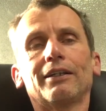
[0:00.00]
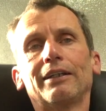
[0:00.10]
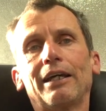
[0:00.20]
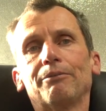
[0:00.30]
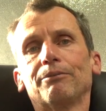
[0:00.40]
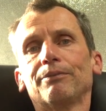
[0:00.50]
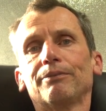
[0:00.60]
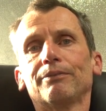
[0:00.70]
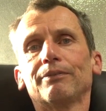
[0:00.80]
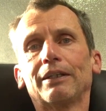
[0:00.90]
Yeah,
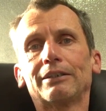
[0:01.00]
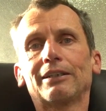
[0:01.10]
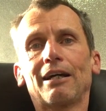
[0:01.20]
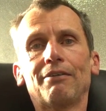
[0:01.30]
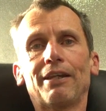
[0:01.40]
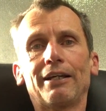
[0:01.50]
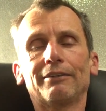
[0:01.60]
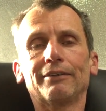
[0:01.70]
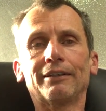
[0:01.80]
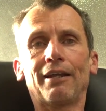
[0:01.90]
let's cover that
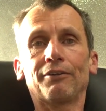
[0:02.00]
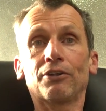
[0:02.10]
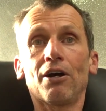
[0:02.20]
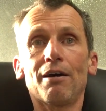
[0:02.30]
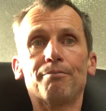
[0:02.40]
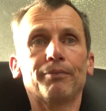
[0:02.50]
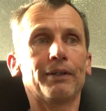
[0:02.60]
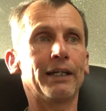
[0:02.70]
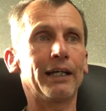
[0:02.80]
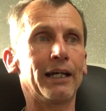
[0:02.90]
another time.
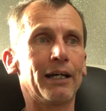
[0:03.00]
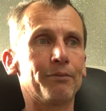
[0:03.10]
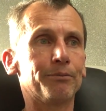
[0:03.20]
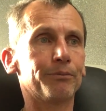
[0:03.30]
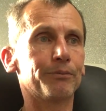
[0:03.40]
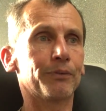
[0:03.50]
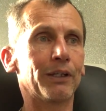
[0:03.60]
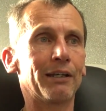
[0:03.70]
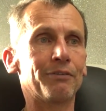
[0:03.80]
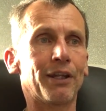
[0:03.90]
We'll
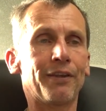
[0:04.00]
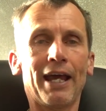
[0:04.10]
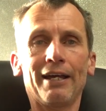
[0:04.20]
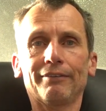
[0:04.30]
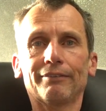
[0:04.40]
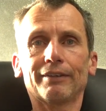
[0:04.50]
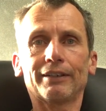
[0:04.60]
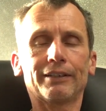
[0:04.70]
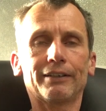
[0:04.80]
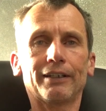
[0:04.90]
leave it at that,
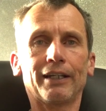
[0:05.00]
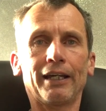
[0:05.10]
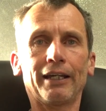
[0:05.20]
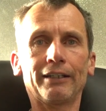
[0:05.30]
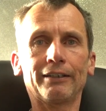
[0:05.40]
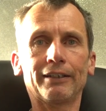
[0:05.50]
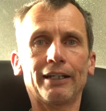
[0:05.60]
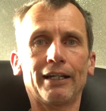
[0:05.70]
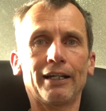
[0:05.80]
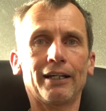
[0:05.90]
and
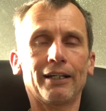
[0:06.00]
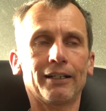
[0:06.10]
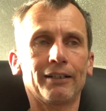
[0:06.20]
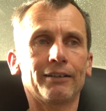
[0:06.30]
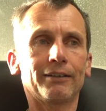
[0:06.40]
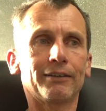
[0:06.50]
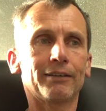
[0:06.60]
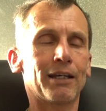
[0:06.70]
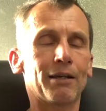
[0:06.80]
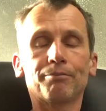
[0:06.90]

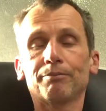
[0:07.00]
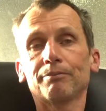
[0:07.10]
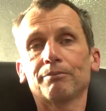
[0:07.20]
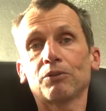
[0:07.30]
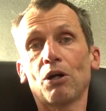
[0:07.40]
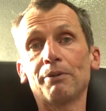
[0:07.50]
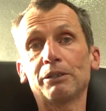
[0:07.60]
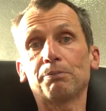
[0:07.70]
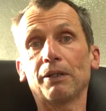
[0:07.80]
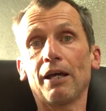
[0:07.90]
yeah,
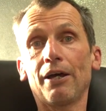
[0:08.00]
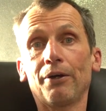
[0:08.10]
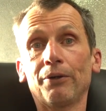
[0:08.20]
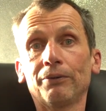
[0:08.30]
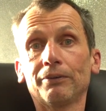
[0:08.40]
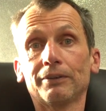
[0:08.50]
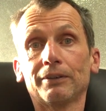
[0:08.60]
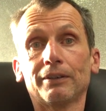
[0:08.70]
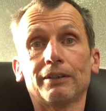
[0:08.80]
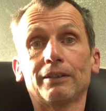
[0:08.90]
comments below.
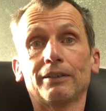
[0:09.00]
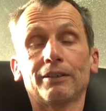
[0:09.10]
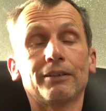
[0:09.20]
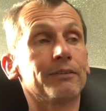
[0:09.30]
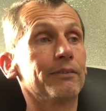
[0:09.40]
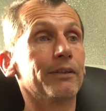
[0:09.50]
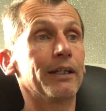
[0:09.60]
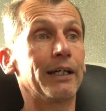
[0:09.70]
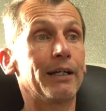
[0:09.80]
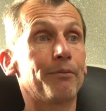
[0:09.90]

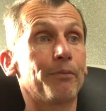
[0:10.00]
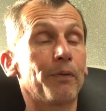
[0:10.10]
As